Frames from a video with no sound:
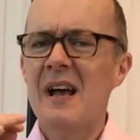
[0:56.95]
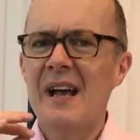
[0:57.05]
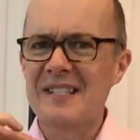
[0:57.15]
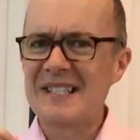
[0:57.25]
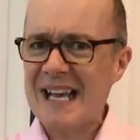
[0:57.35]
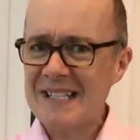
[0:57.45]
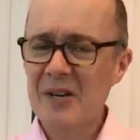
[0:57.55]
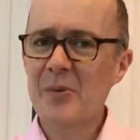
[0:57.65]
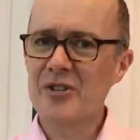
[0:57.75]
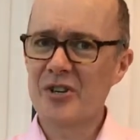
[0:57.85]

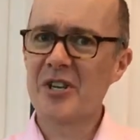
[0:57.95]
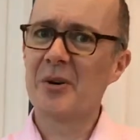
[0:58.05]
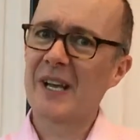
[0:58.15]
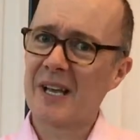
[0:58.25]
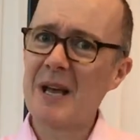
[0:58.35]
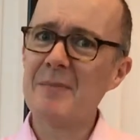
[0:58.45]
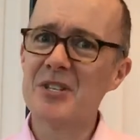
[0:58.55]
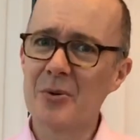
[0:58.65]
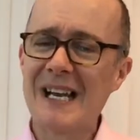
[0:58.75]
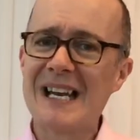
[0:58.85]
assessing what you're doing and maybe
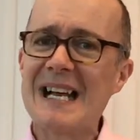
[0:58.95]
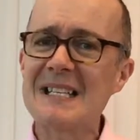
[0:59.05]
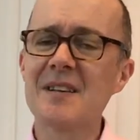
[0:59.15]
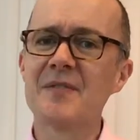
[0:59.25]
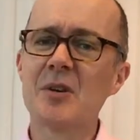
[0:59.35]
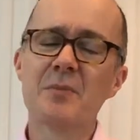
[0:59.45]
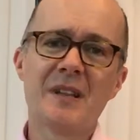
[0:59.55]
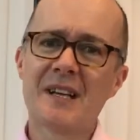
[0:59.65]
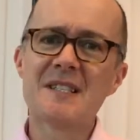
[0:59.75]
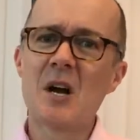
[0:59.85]
doing less of something
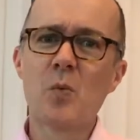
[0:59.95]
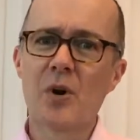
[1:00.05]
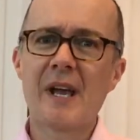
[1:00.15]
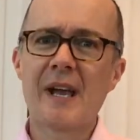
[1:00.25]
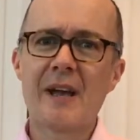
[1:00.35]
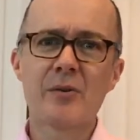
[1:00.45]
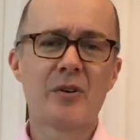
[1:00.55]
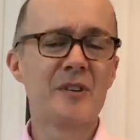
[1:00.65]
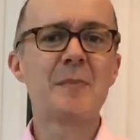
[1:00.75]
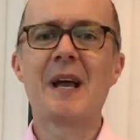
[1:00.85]
that's not working out
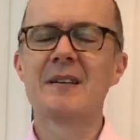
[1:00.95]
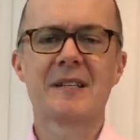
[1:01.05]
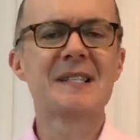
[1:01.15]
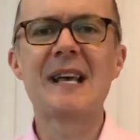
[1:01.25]
or is beyond its